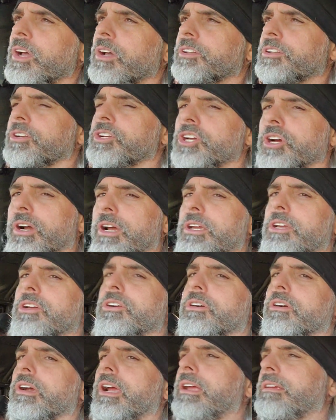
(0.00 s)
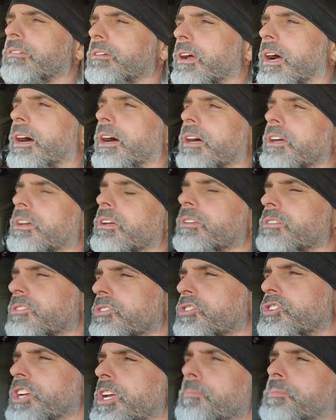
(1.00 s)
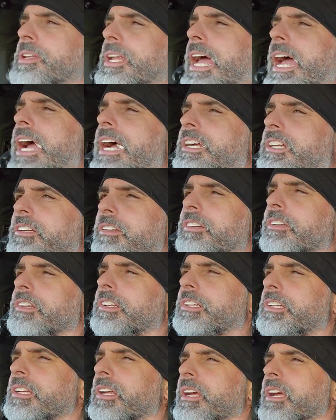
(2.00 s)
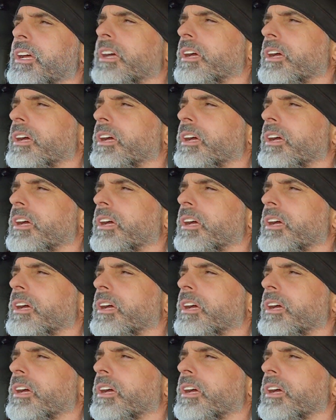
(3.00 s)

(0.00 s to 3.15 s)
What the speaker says: So your Jeep's axles